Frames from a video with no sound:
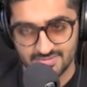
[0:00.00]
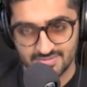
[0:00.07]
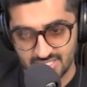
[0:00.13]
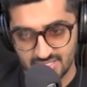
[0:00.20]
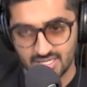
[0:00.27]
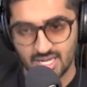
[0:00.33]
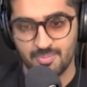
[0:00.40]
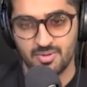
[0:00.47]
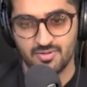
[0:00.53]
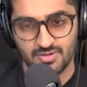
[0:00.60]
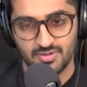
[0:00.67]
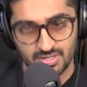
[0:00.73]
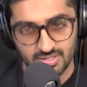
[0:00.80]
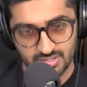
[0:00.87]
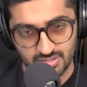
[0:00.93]
I've seen a couple of
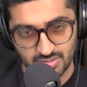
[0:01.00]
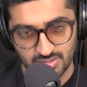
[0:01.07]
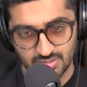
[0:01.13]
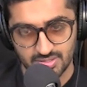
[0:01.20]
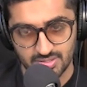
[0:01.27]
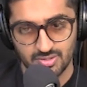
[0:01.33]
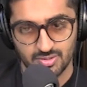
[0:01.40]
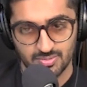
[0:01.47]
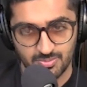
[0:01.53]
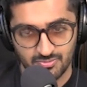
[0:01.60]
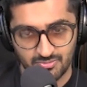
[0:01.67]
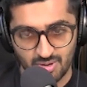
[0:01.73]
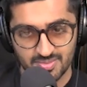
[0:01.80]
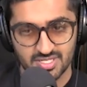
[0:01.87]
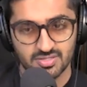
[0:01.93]
uh, your your
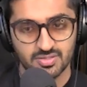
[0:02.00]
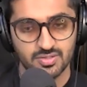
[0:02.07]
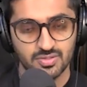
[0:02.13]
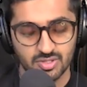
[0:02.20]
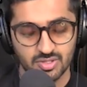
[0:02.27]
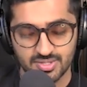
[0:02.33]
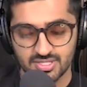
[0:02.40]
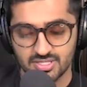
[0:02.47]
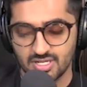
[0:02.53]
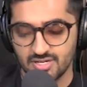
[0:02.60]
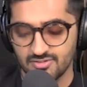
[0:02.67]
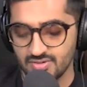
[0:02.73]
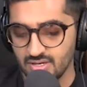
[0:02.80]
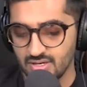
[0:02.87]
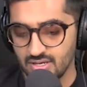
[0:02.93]
performances on YouTube and
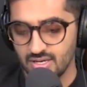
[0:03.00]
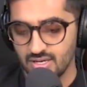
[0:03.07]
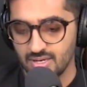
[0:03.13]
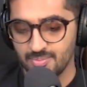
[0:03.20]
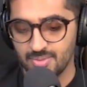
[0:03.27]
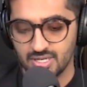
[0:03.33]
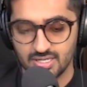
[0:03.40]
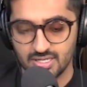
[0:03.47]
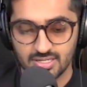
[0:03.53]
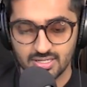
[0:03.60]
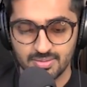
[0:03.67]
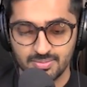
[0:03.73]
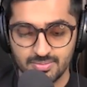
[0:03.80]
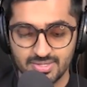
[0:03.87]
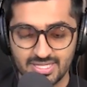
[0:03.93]
stuff, but
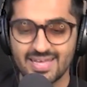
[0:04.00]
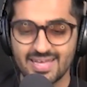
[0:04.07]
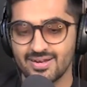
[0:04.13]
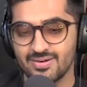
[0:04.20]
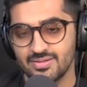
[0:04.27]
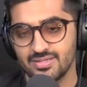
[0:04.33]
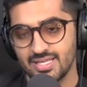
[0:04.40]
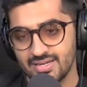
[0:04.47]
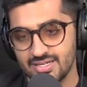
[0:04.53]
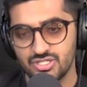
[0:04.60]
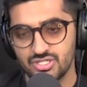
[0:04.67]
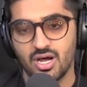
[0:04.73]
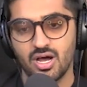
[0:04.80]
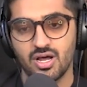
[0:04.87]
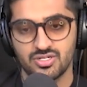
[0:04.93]
they're in they're in
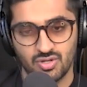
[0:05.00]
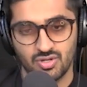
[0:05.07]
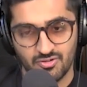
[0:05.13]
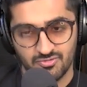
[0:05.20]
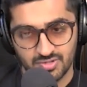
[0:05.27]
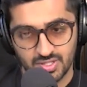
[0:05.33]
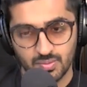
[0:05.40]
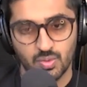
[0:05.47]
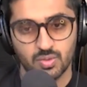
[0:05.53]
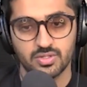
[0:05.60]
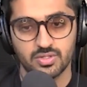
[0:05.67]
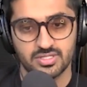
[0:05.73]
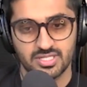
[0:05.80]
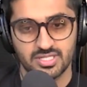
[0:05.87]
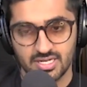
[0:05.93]
charge of the vocals.